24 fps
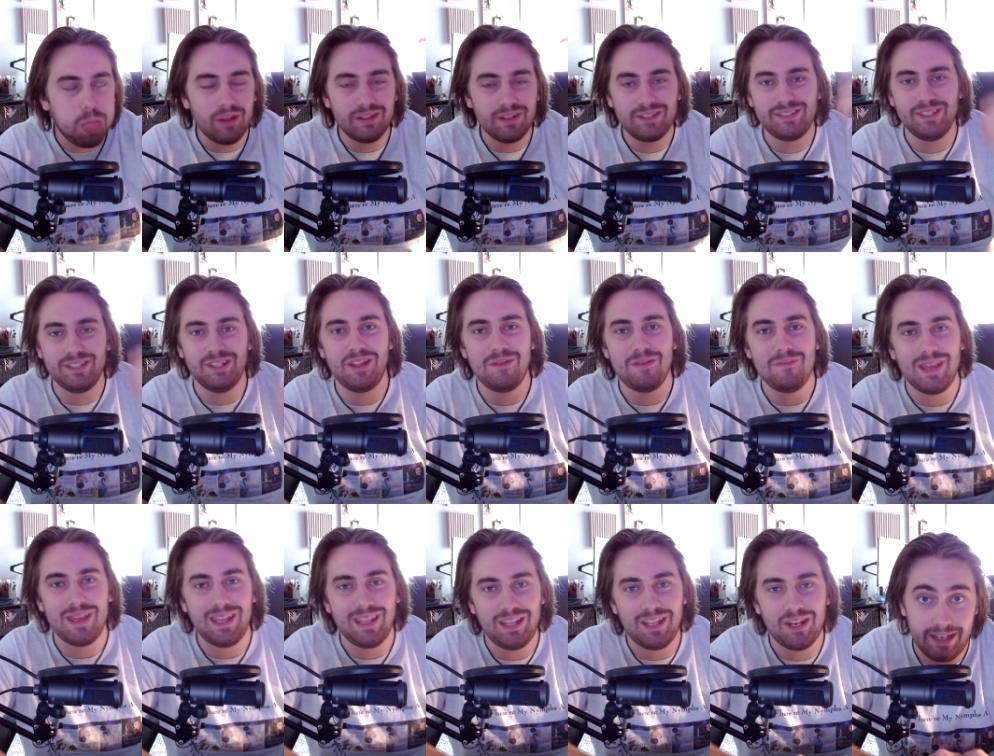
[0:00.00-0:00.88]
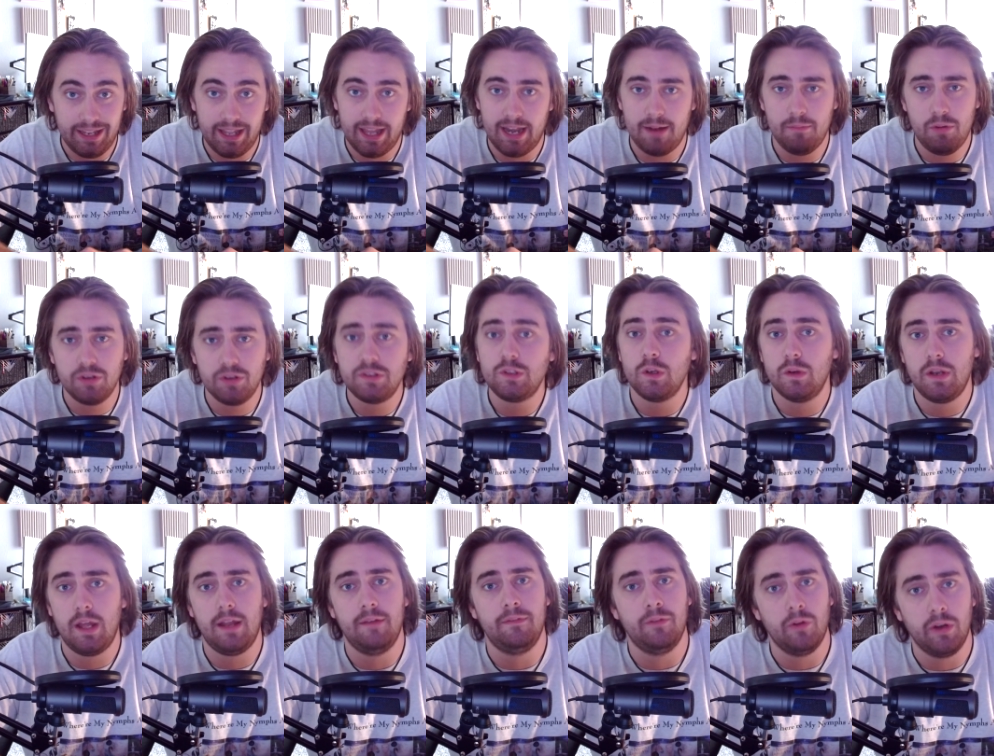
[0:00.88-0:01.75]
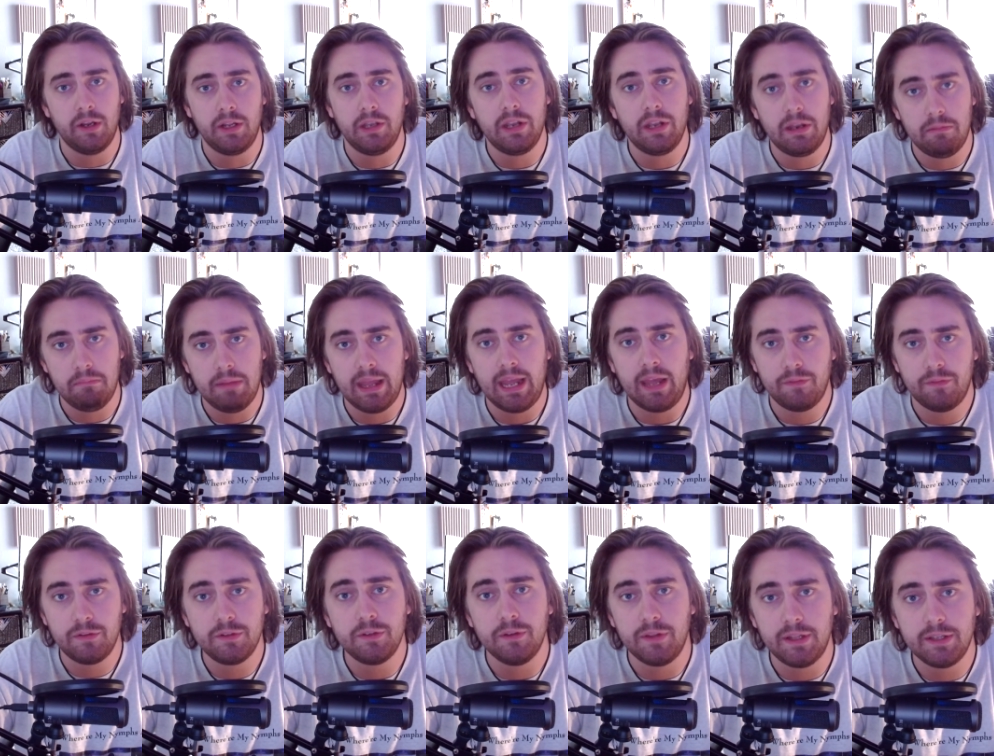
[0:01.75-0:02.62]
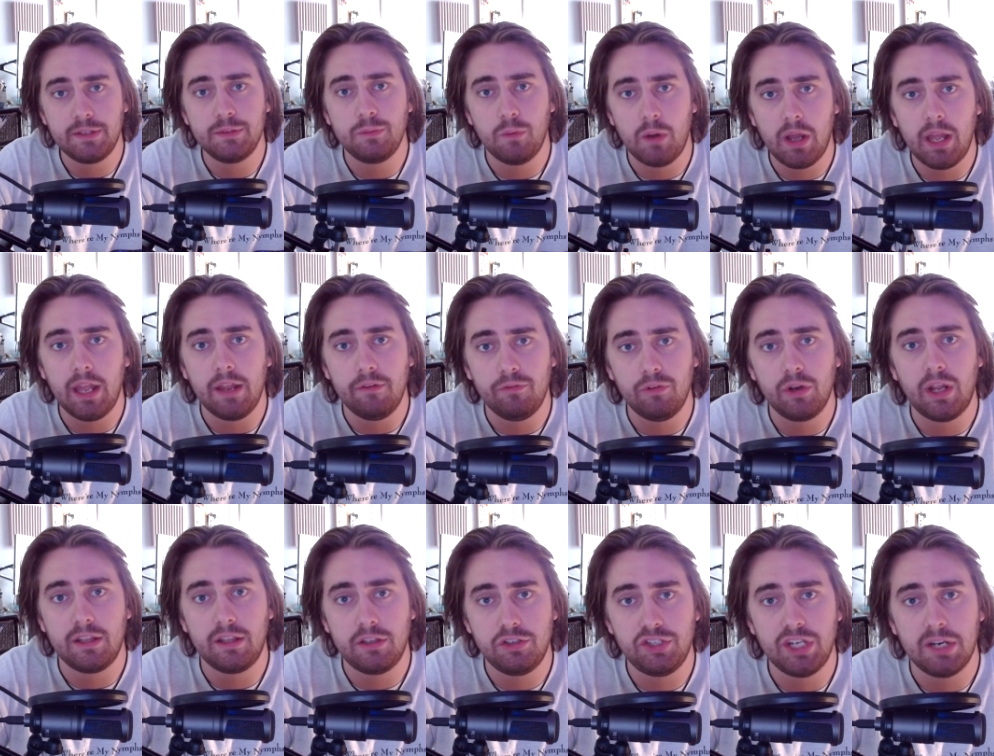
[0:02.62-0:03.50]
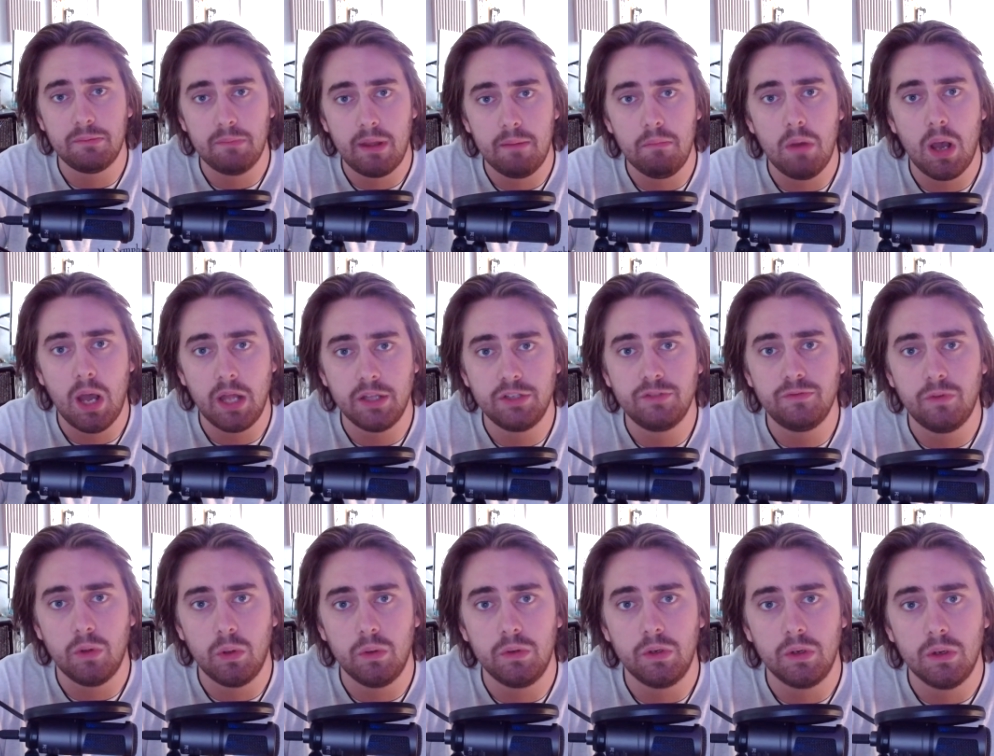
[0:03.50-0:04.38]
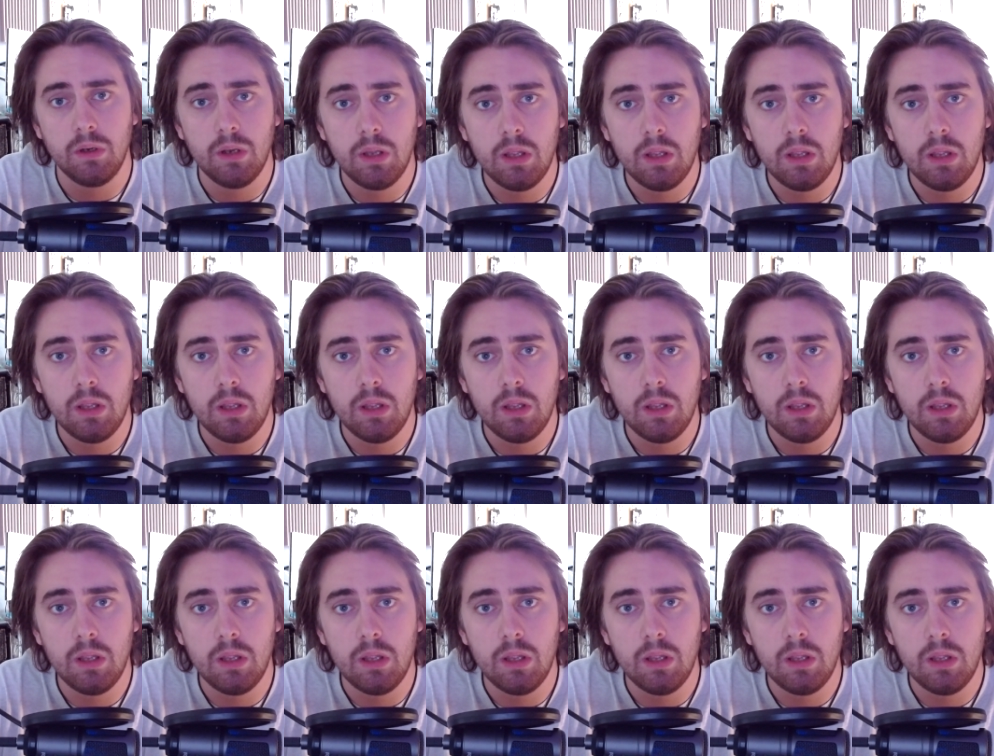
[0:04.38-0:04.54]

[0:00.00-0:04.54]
Silly me, you know. And I'm also not very good at math, so that's why I forgot to check my mods folder.